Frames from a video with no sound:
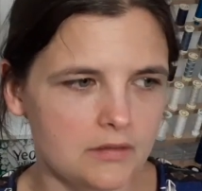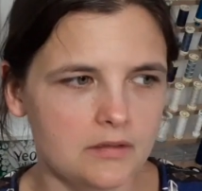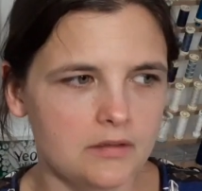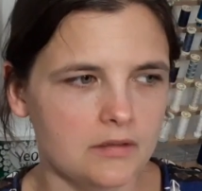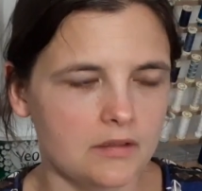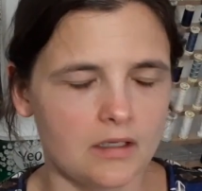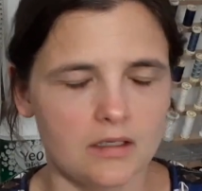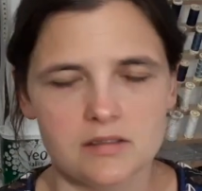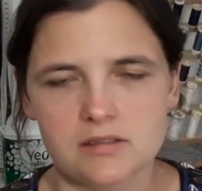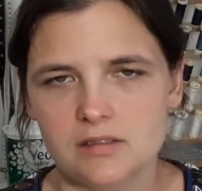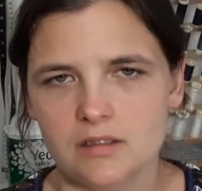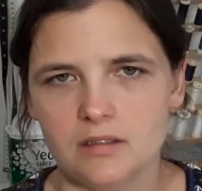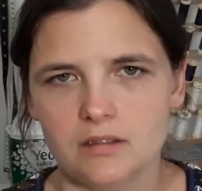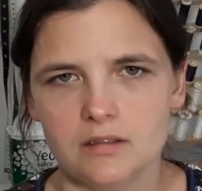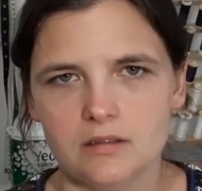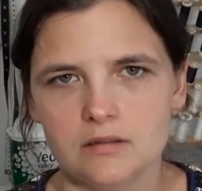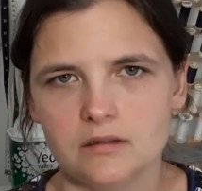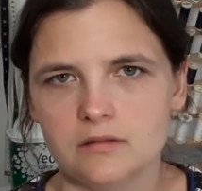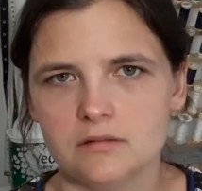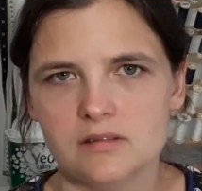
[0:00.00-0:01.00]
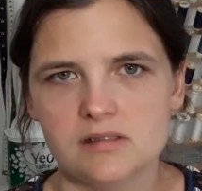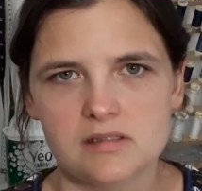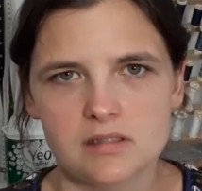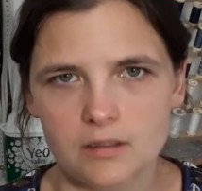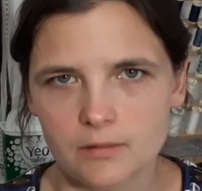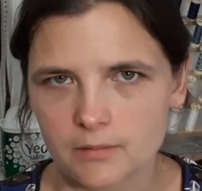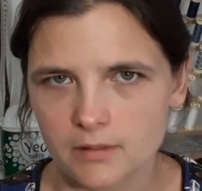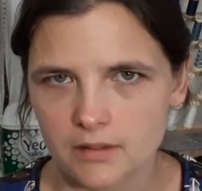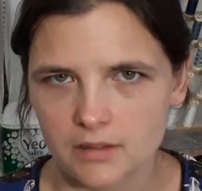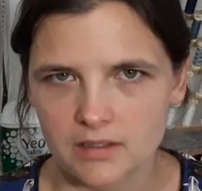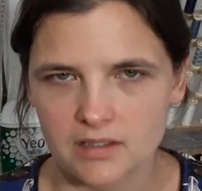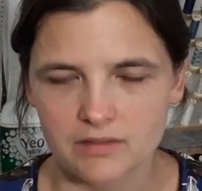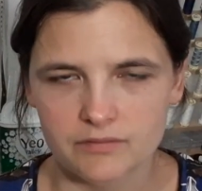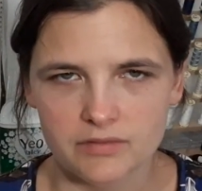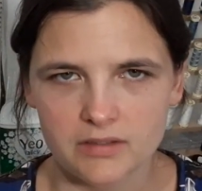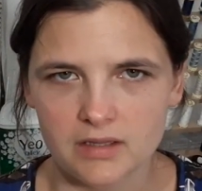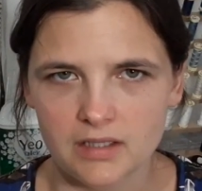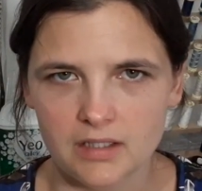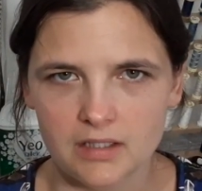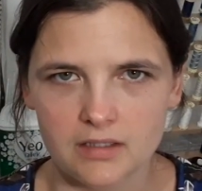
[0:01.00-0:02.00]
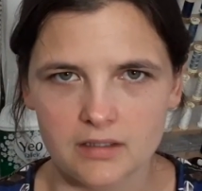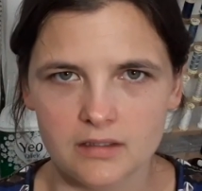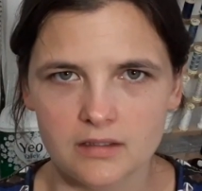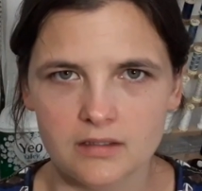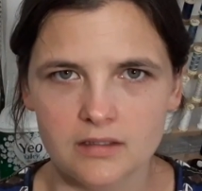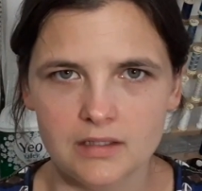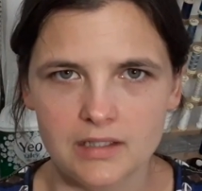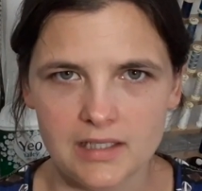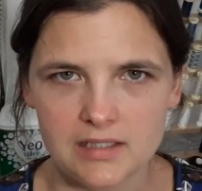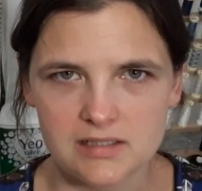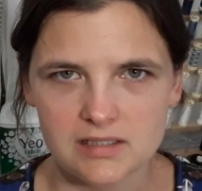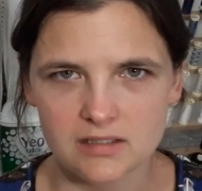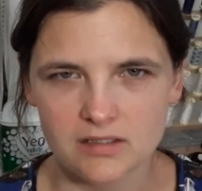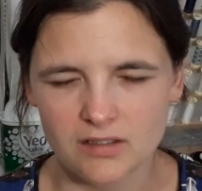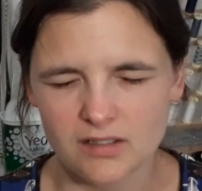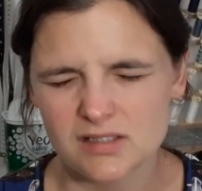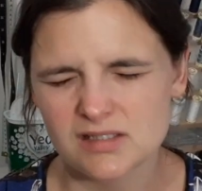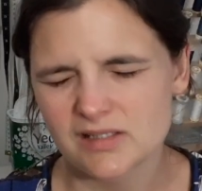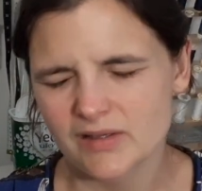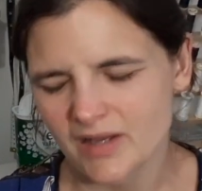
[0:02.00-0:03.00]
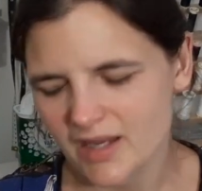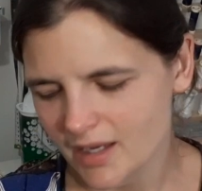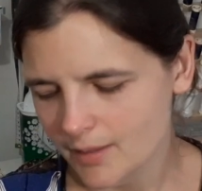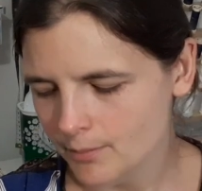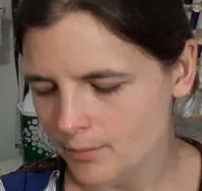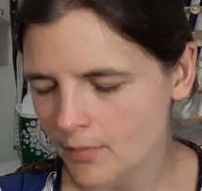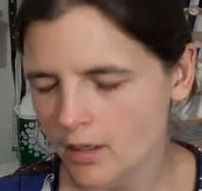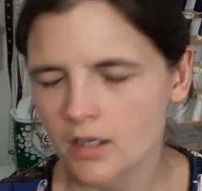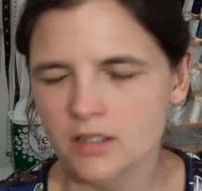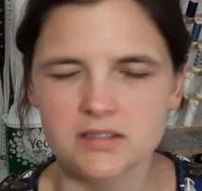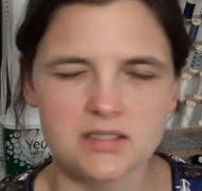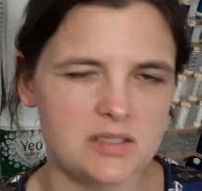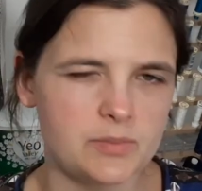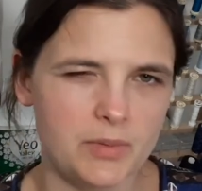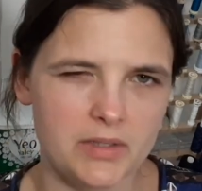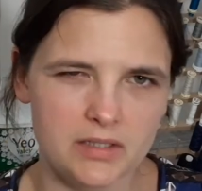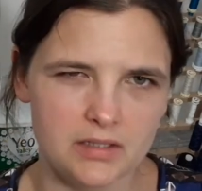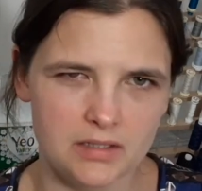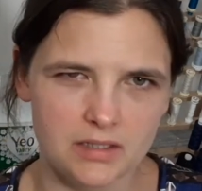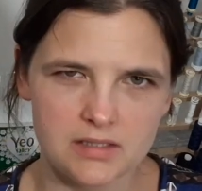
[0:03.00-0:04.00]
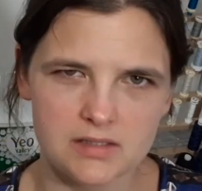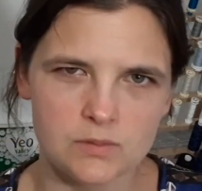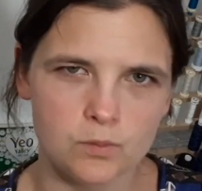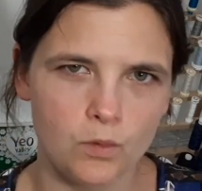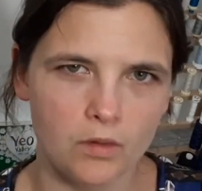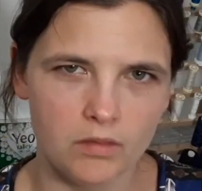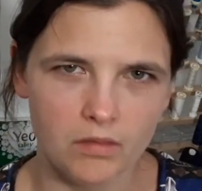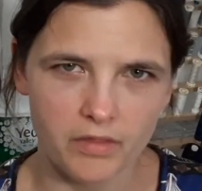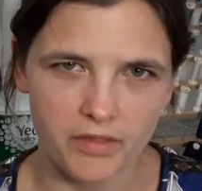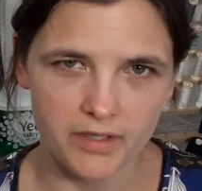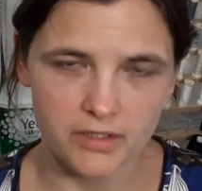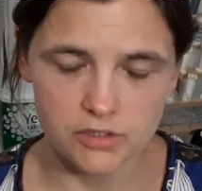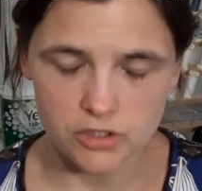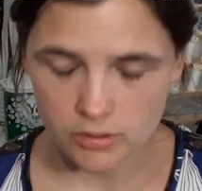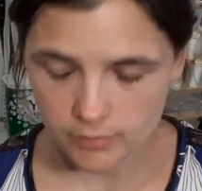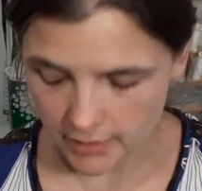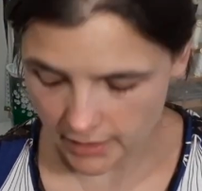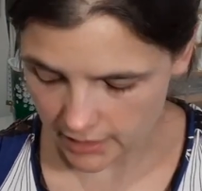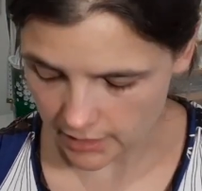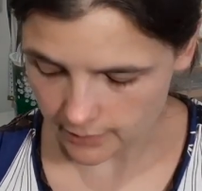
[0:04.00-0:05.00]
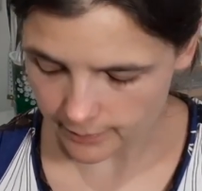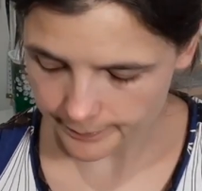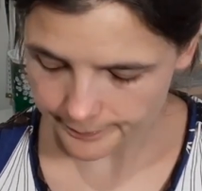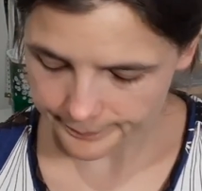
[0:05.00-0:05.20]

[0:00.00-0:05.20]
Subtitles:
cutting and sewing and everything late at night. So it might just be that it's one thing too many.